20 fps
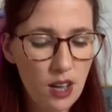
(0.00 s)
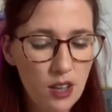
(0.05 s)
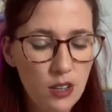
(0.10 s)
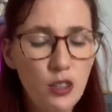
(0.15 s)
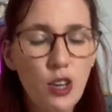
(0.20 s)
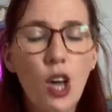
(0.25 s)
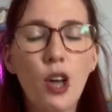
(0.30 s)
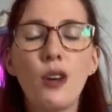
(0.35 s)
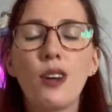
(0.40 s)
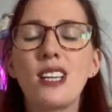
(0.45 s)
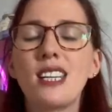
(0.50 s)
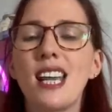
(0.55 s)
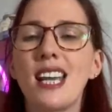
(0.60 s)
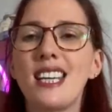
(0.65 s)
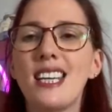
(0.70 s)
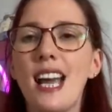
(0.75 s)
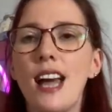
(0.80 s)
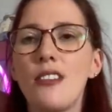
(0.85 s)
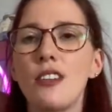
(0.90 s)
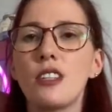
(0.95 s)
No, because I
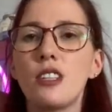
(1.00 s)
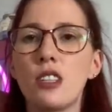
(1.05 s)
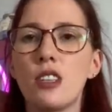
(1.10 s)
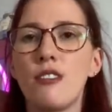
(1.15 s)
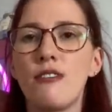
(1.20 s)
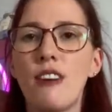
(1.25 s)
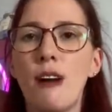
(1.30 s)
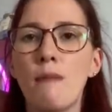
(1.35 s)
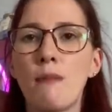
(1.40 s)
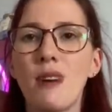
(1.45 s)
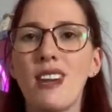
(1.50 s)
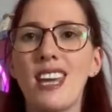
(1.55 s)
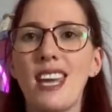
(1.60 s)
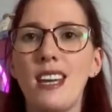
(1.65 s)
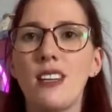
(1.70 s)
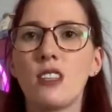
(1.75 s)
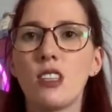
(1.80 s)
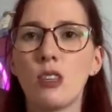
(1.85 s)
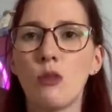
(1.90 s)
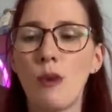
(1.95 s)
gathered the fabric
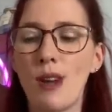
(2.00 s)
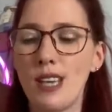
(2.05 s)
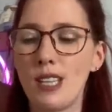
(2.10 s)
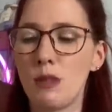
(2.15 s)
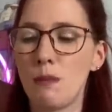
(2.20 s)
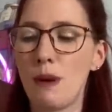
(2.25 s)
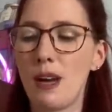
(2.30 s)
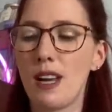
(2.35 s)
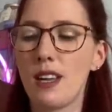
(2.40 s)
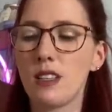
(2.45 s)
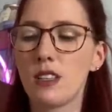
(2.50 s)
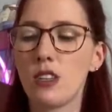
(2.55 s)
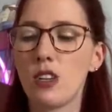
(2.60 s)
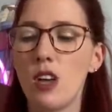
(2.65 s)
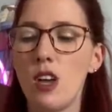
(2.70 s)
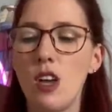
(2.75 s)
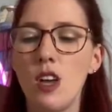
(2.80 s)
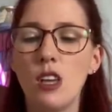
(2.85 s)
into the waistband.